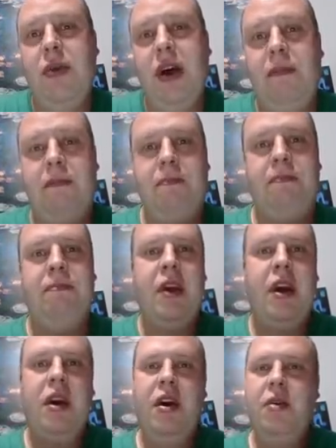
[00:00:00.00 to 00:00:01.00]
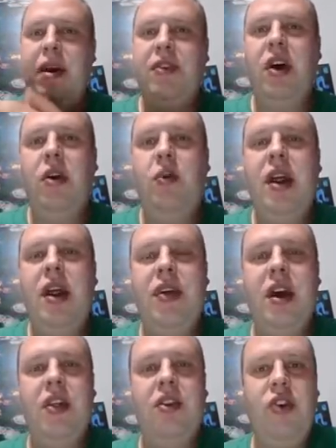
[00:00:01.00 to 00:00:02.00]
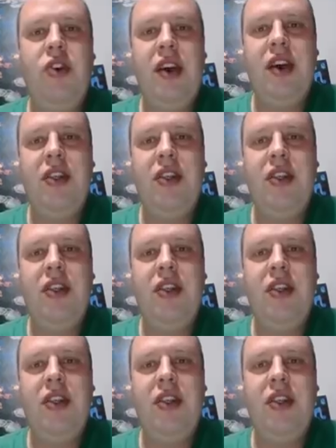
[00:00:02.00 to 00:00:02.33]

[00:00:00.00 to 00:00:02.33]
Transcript: But based on what I think in the trades,